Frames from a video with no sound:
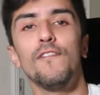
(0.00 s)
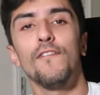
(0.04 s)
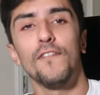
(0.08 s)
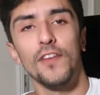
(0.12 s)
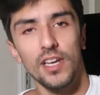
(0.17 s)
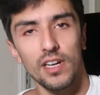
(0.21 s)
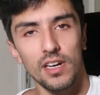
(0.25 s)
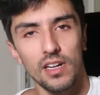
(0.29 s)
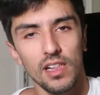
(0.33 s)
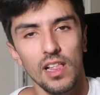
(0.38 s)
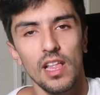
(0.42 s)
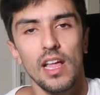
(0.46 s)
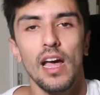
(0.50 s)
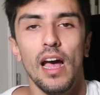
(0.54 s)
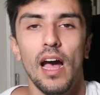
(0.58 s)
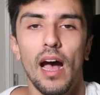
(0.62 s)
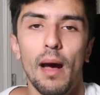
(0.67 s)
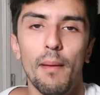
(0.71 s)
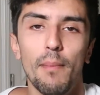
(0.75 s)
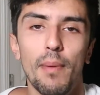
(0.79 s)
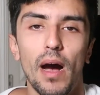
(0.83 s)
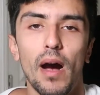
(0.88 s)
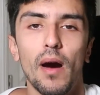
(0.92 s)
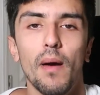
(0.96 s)
feel
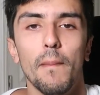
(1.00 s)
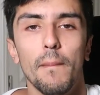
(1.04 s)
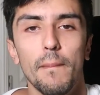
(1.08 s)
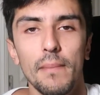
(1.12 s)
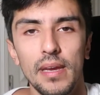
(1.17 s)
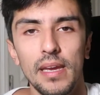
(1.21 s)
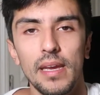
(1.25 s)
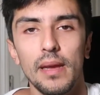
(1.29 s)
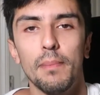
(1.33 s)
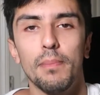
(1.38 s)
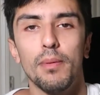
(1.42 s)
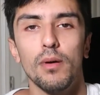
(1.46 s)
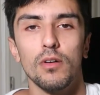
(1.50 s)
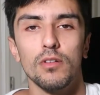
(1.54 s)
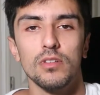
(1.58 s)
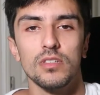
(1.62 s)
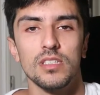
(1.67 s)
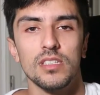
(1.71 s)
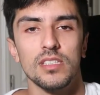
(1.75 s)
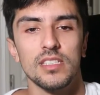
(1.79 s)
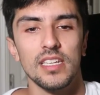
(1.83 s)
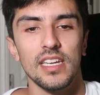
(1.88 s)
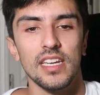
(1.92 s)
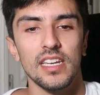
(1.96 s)
about me
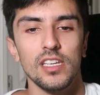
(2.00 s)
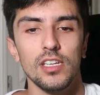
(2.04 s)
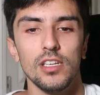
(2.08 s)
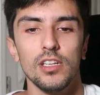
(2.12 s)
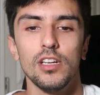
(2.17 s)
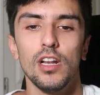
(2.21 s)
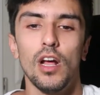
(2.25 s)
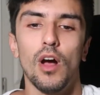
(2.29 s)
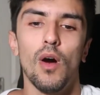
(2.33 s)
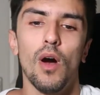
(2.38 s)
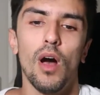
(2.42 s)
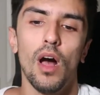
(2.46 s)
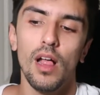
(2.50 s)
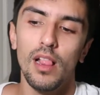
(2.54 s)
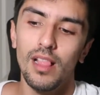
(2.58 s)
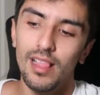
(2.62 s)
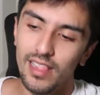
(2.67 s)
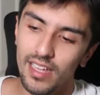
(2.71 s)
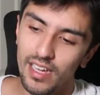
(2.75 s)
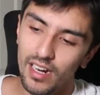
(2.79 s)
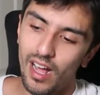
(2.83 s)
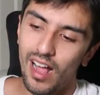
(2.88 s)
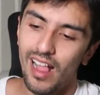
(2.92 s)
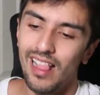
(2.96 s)
posting, you know, a
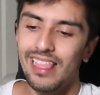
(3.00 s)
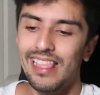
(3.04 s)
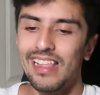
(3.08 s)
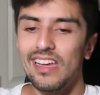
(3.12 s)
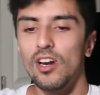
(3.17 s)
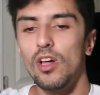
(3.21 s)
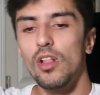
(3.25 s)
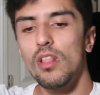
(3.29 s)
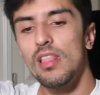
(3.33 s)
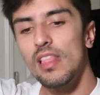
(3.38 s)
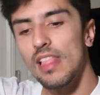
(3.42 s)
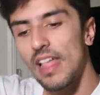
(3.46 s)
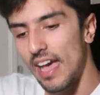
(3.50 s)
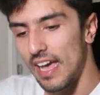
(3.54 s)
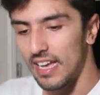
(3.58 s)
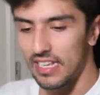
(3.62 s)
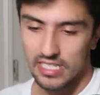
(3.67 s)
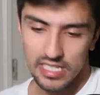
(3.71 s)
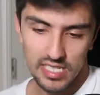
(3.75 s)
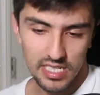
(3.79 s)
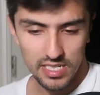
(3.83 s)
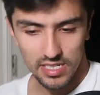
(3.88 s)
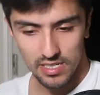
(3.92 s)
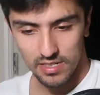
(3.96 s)
little
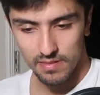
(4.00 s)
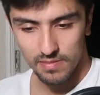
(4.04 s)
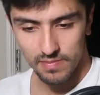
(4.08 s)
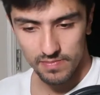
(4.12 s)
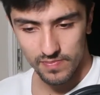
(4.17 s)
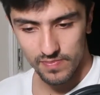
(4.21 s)
less,